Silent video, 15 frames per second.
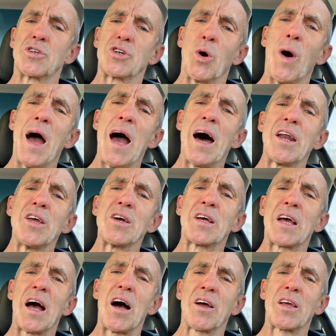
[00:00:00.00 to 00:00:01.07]
So how do you
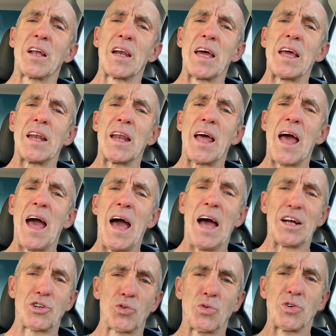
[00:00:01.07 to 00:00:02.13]
calculate
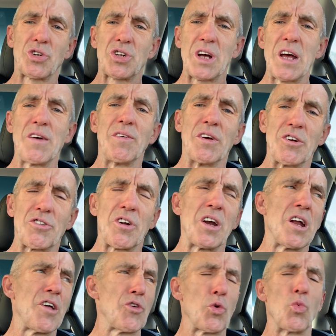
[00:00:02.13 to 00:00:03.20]
actual savings?
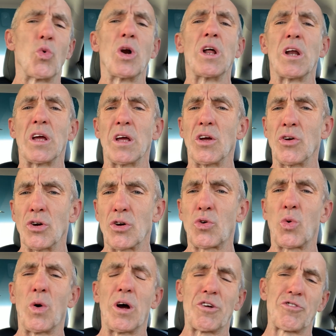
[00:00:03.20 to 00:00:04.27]
Another really good
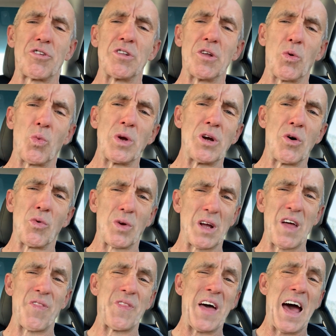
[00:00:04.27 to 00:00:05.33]
question that we don't
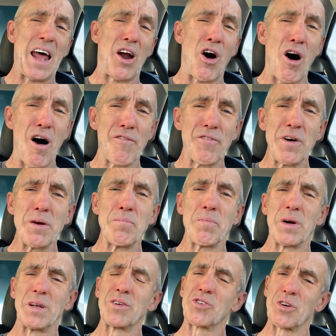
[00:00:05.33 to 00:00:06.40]
get that often,
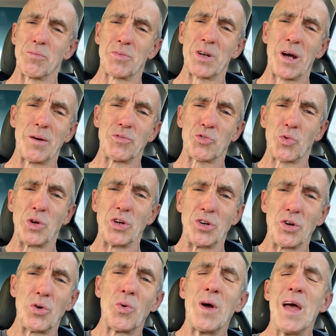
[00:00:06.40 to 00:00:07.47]
but sometimes we
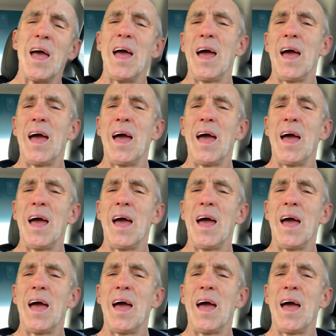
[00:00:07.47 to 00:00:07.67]
do.